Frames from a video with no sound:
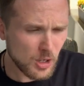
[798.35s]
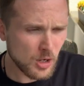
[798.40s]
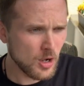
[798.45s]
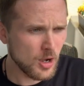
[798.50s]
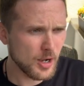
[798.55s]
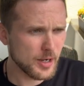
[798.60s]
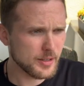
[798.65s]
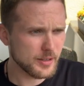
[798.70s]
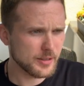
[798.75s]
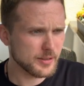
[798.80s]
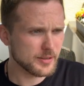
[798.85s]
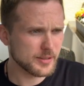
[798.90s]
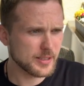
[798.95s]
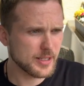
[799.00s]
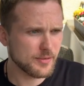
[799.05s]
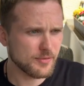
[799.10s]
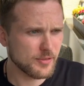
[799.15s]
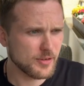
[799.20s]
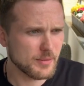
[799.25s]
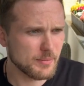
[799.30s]
on
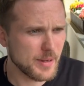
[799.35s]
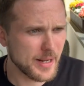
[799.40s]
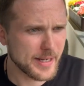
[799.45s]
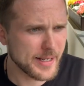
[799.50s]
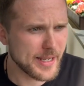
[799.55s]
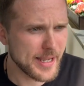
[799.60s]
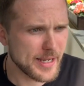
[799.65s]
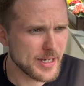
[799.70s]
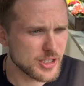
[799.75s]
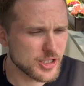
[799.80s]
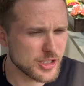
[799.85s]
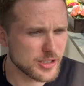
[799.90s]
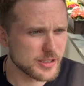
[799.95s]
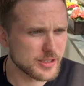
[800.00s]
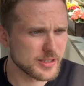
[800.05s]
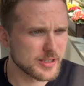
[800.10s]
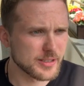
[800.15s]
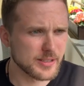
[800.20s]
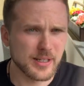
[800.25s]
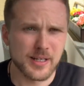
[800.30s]
different
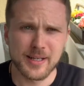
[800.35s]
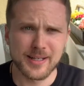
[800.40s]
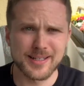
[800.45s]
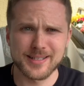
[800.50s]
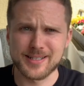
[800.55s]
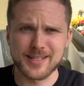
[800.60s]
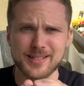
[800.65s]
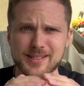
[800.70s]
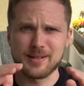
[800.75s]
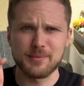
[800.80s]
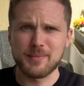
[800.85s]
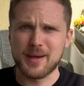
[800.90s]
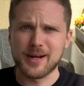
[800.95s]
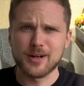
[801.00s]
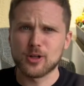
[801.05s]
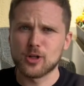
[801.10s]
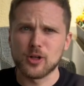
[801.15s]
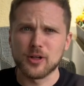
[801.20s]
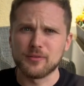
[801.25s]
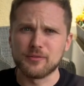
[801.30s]
medications, and this isn't
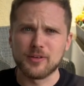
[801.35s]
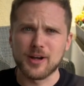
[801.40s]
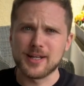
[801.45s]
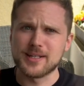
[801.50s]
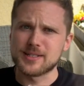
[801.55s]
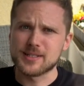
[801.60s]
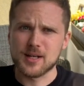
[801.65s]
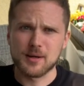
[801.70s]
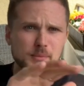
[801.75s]
medical advice,